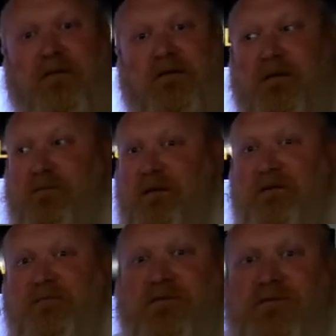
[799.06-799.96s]
Let them get
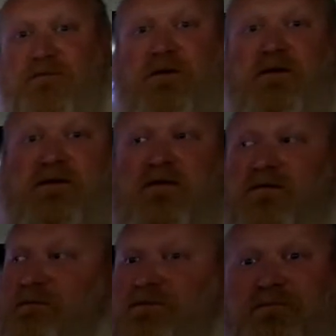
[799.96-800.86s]
up to your
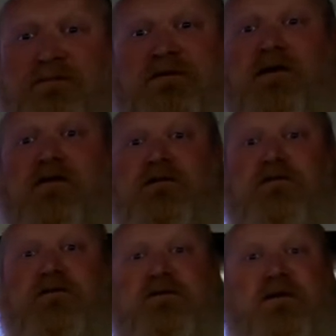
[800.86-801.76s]
window. Mister and Miss Officer,
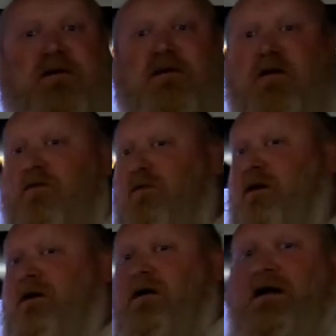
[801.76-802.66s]
just so you know,
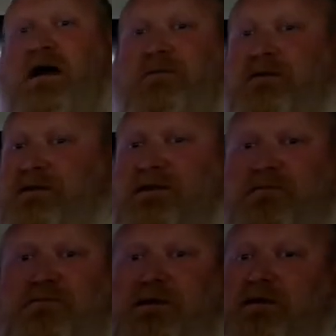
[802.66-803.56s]
I'm a C
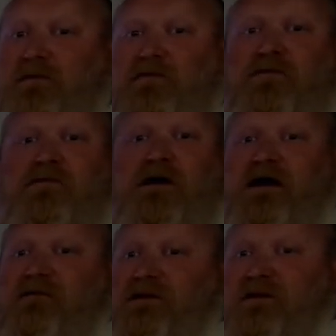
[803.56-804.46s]
W P holder. I
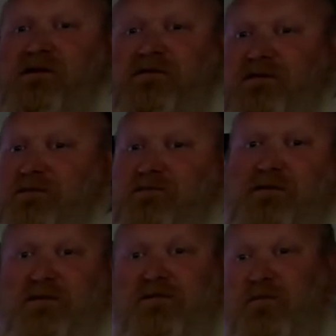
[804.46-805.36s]
have a gun in the vehicle.
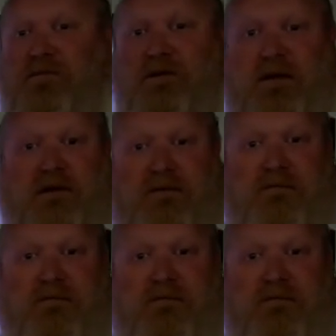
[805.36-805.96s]
This is where it's at.